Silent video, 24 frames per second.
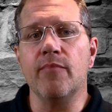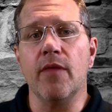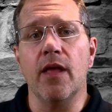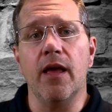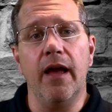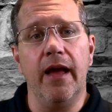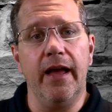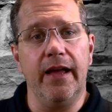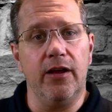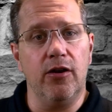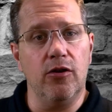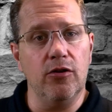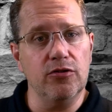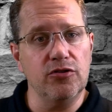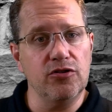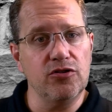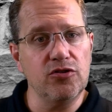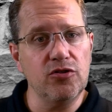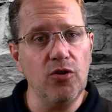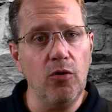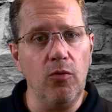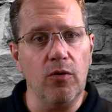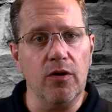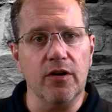a good
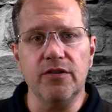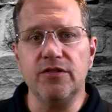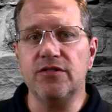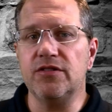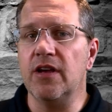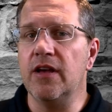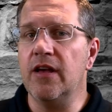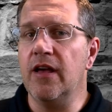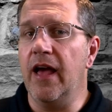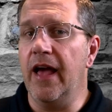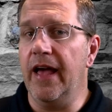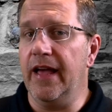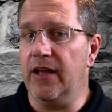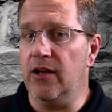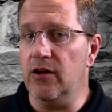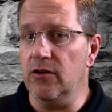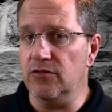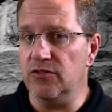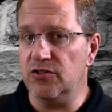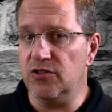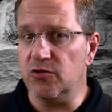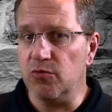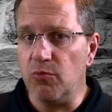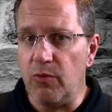source, a good
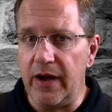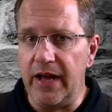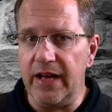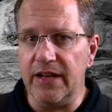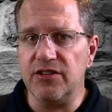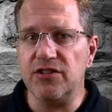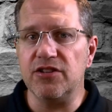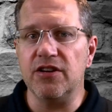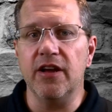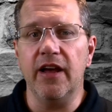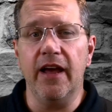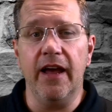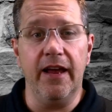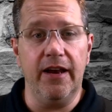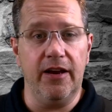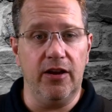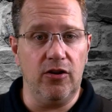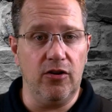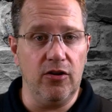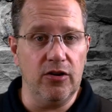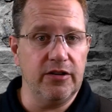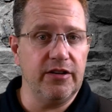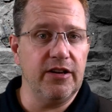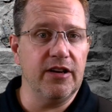switch, and a
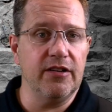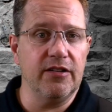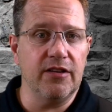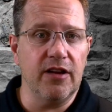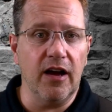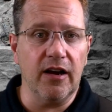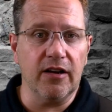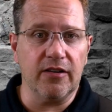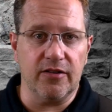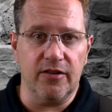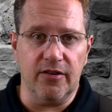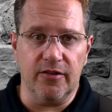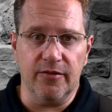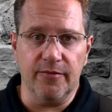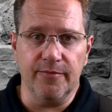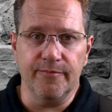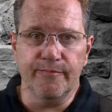good conductor.